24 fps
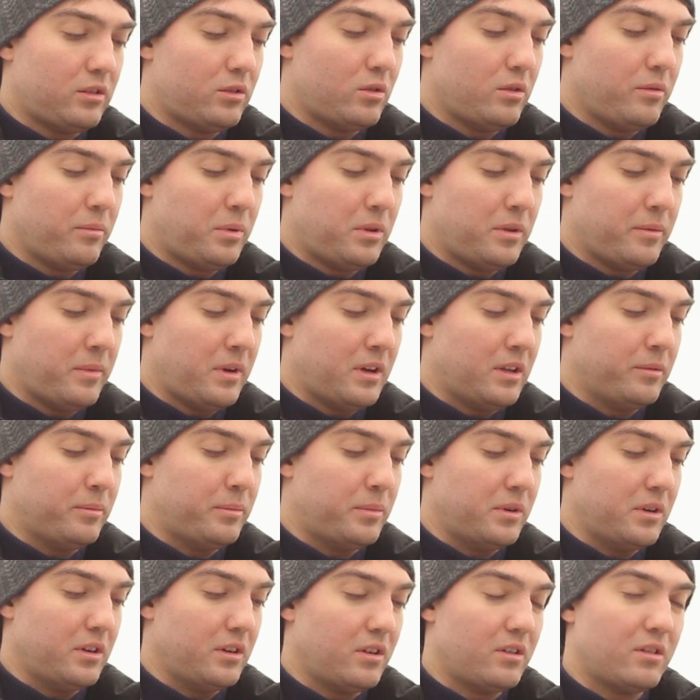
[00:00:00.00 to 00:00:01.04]
it is to
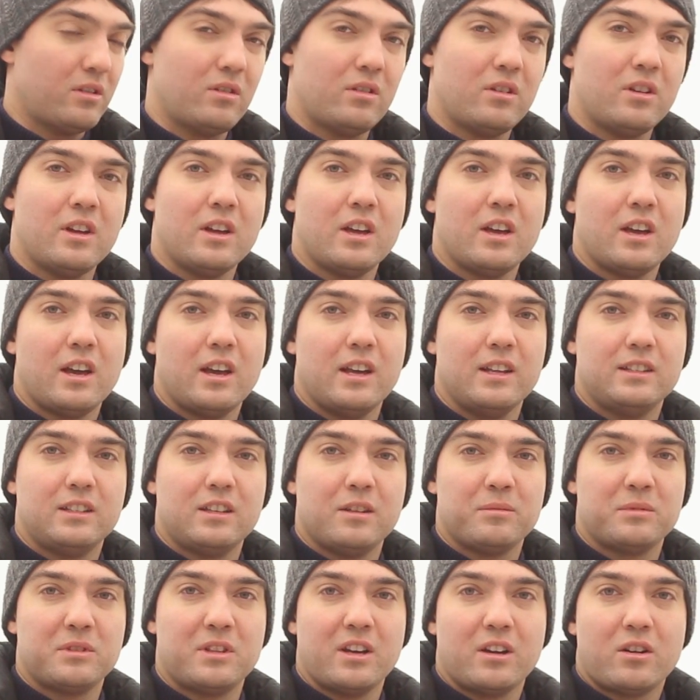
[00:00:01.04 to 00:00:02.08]
implement, but it
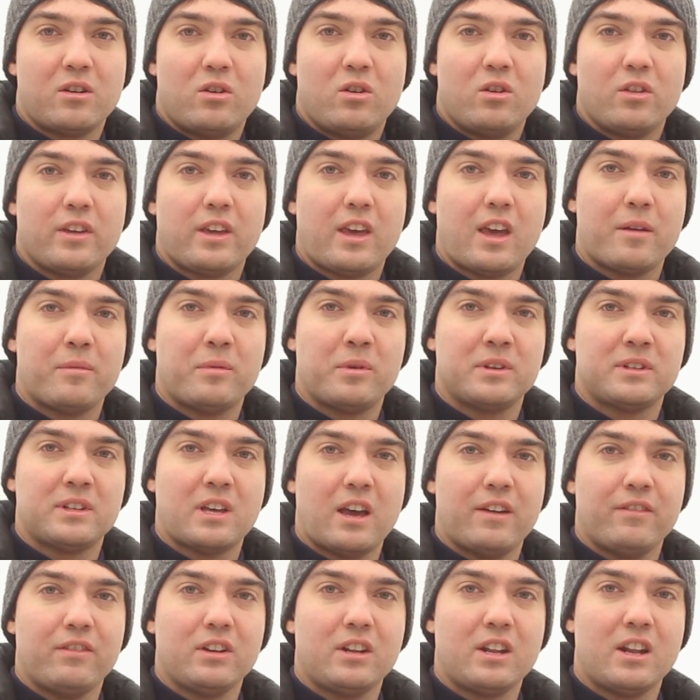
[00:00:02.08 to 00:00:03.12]
seems like all the
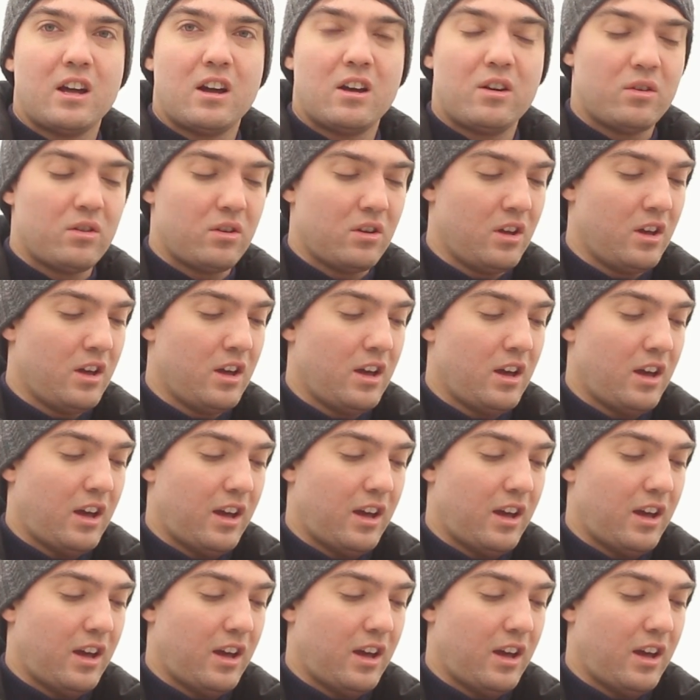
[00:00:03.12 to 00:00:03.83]
cameras have it now,